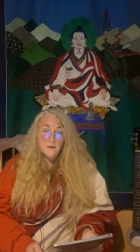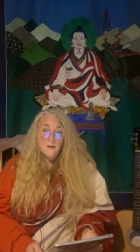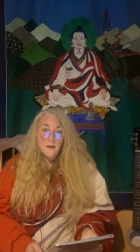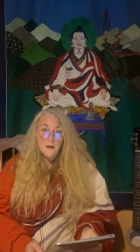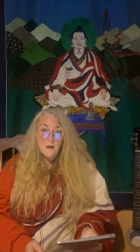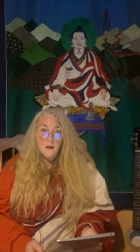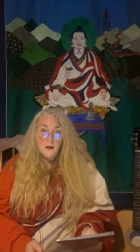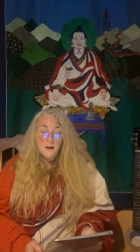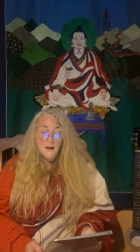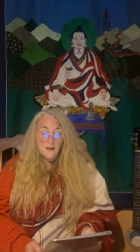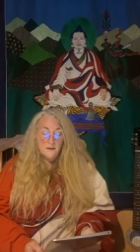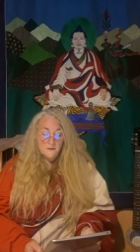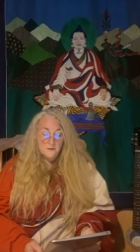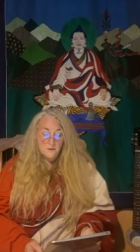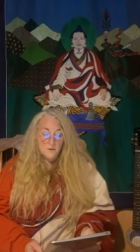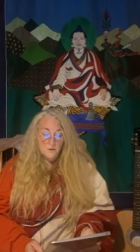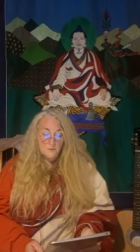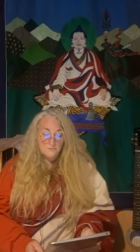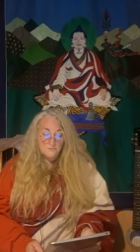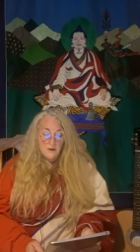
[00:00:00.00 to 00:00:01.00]
I hadn't
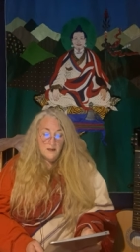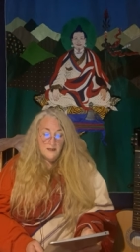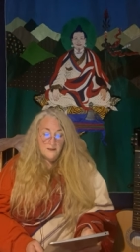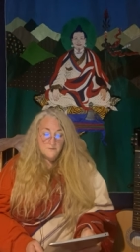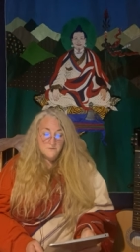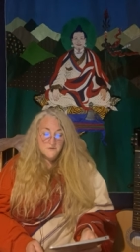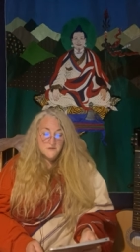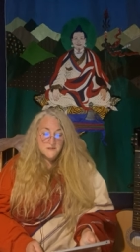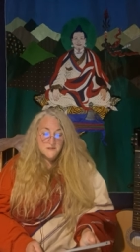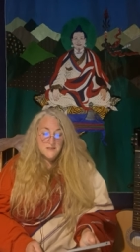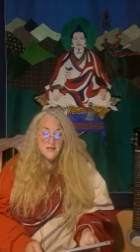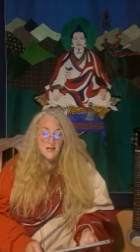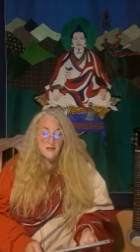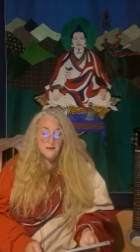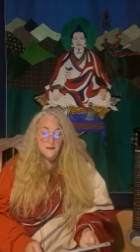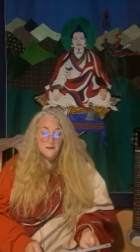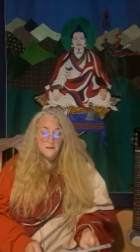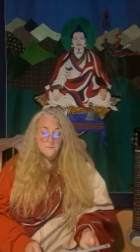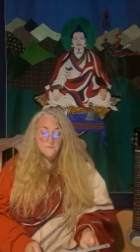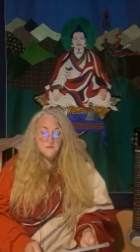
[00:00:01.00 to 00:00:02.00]
got round to
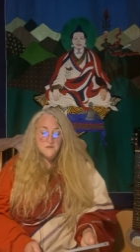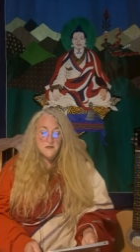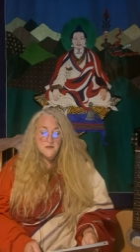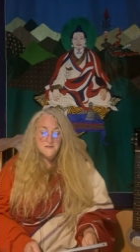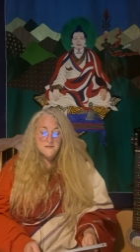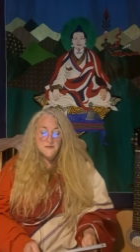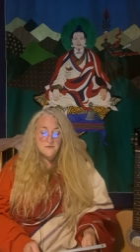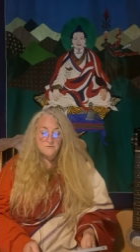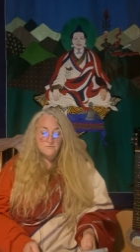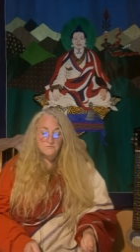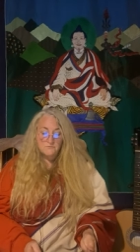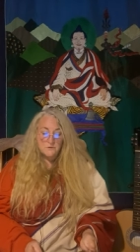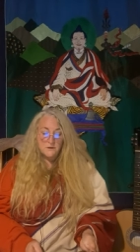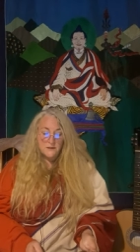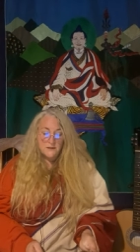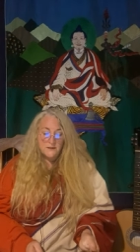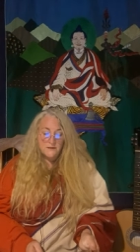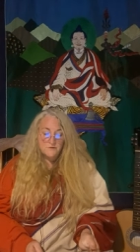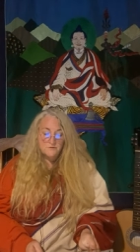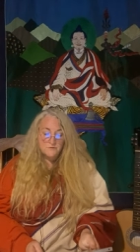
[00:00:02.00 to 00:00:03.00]
telling them that I didn't
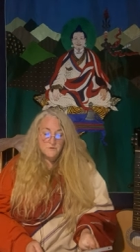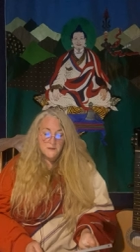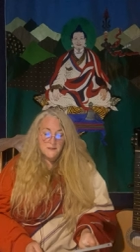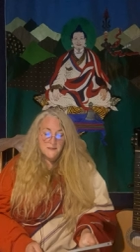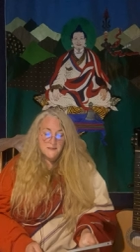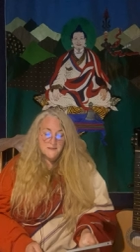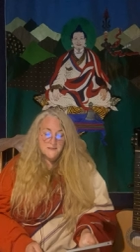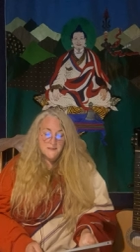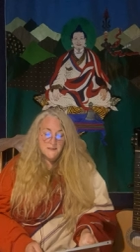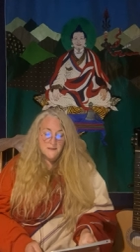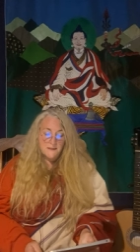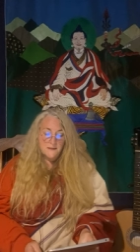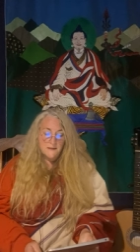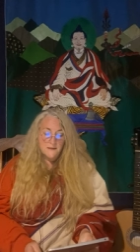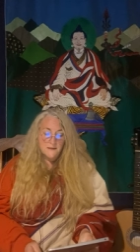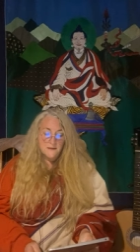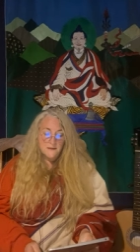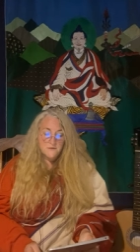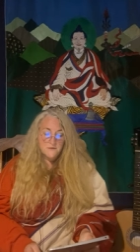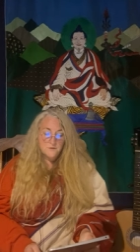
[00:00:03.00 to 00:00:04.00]
really drink tea
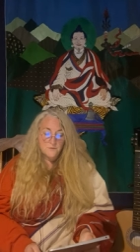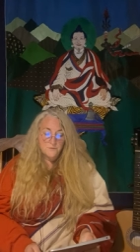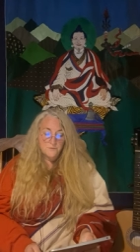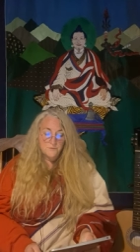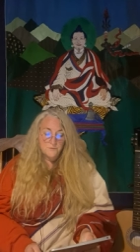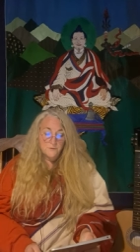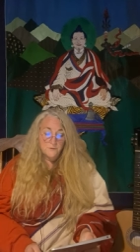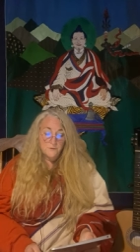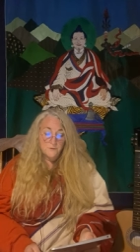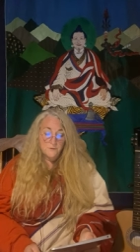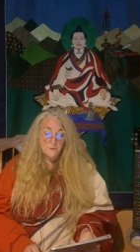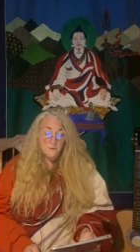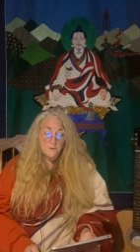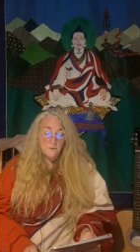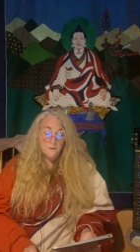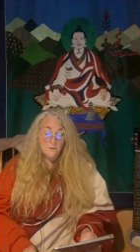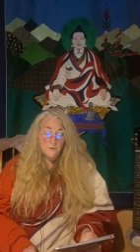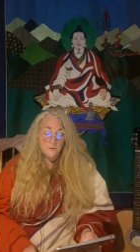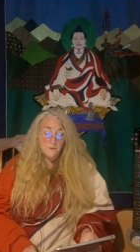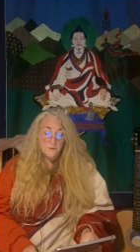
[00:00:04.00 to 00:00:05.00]
that often.
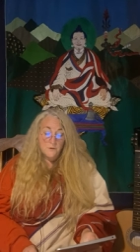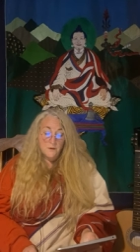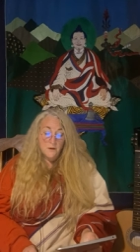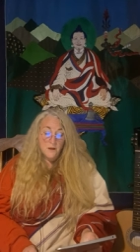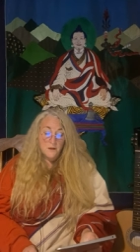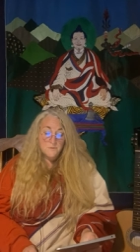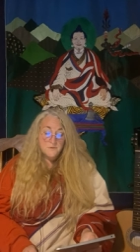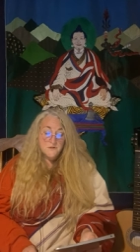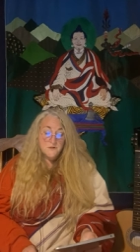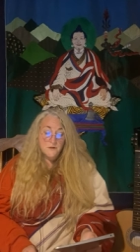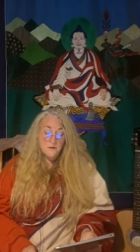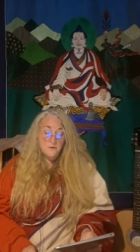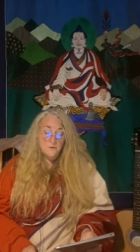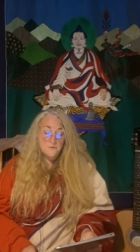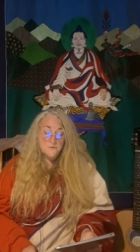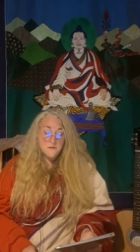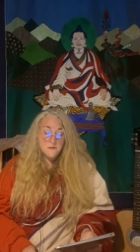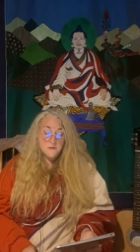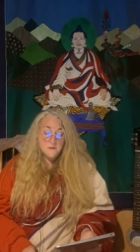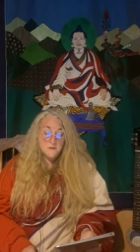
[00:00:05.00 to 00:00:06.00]
I was a
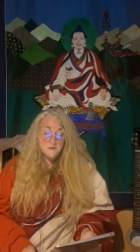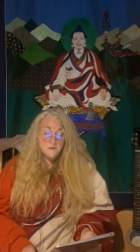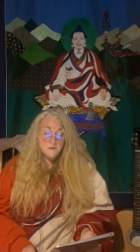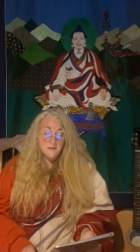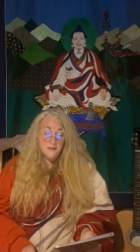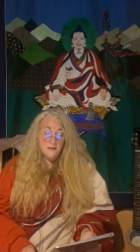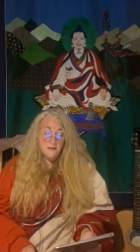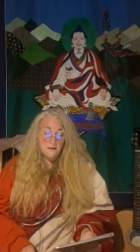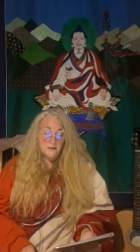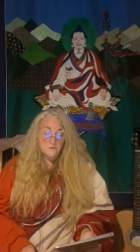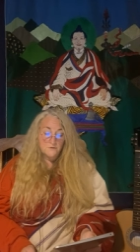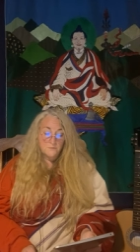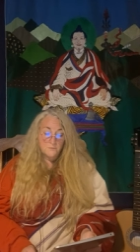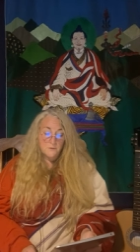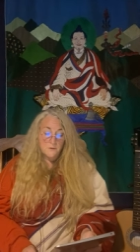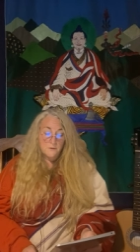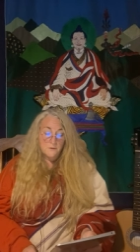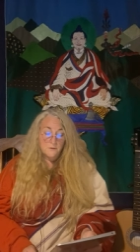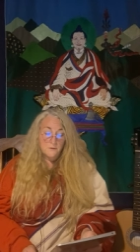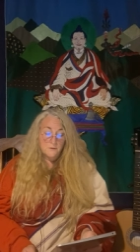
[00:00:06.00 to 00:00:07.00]
useless
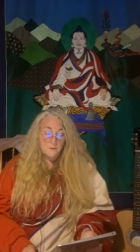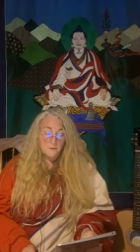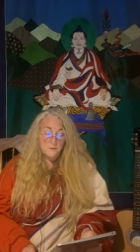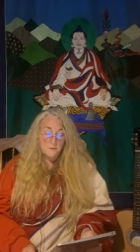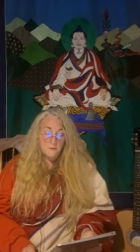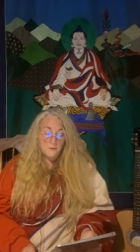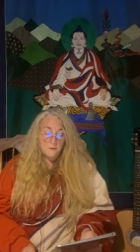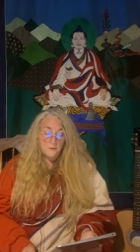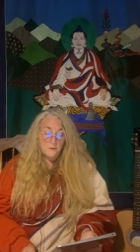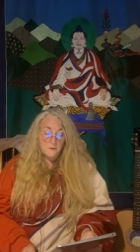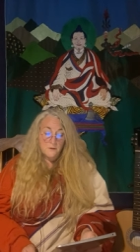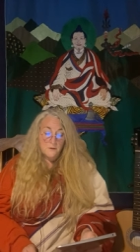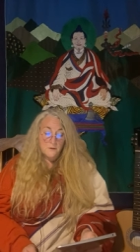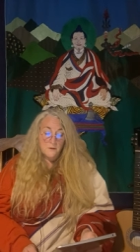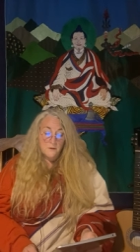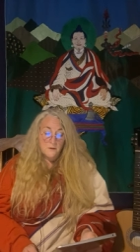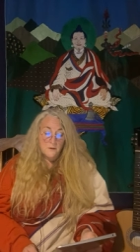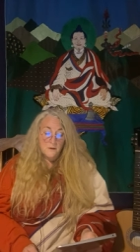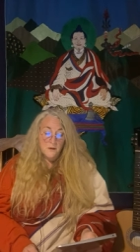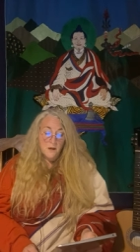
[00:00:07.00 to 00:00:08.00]
Englishman.
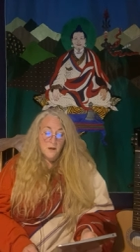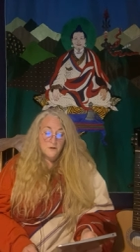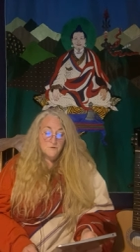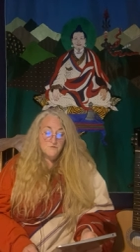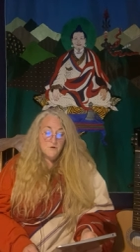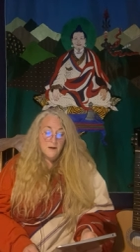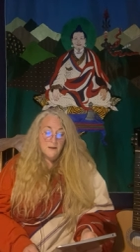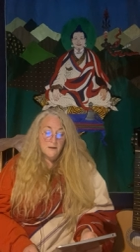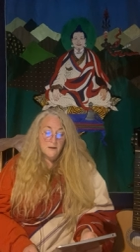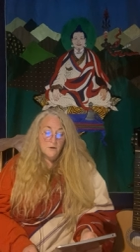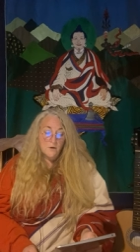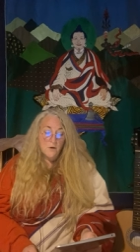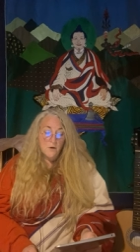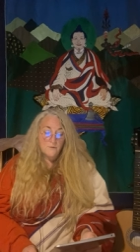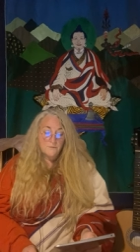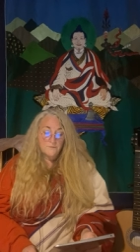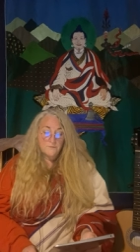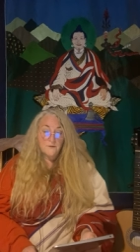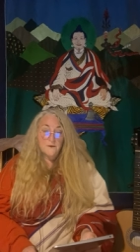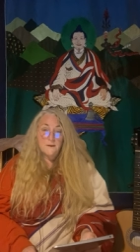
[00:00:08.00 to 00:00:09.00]
I drank
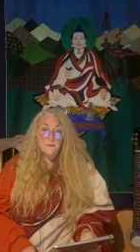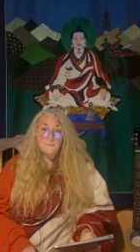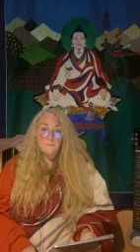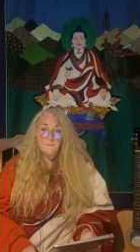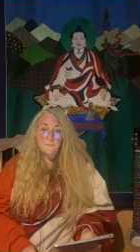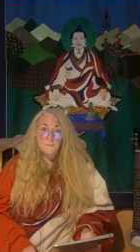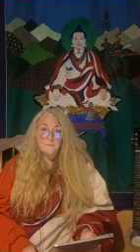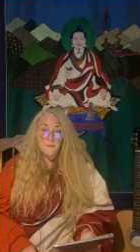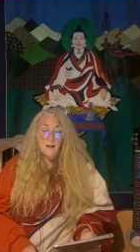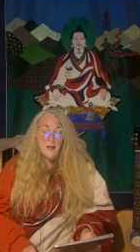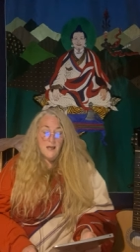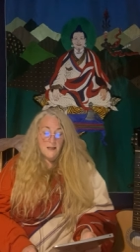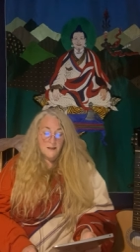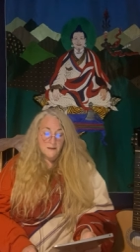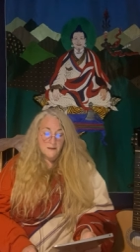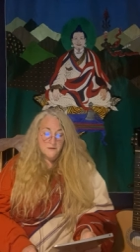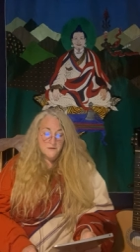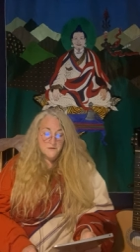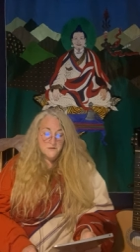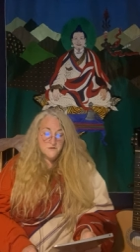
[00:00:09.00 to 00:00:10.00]
coffee,
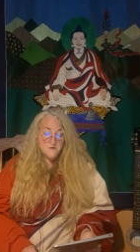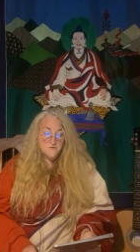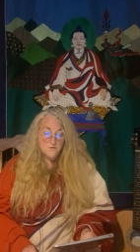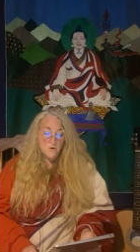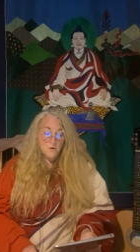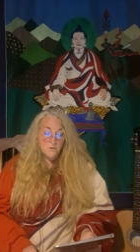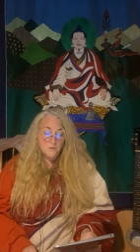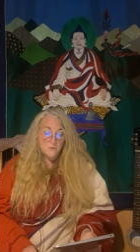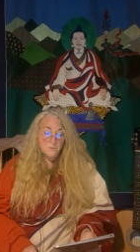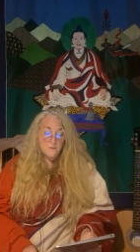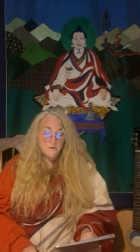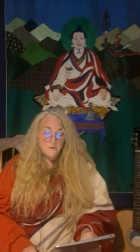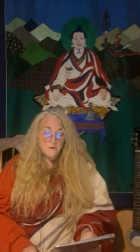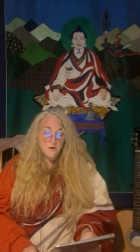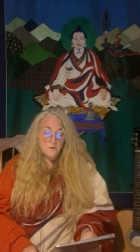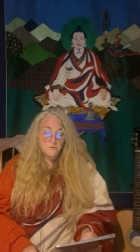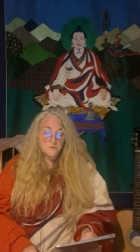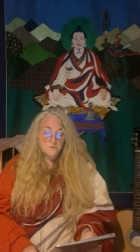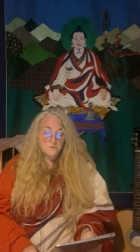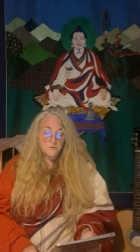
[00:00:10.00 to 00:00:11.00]
black and strong, with
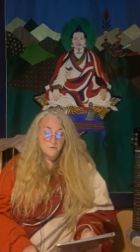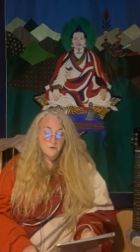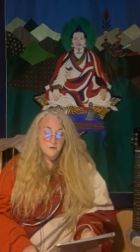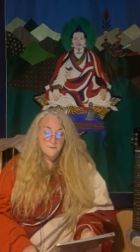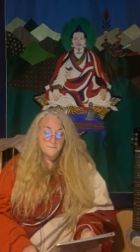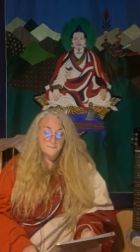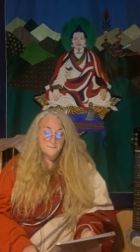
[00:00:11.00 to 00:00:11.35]
no sugar.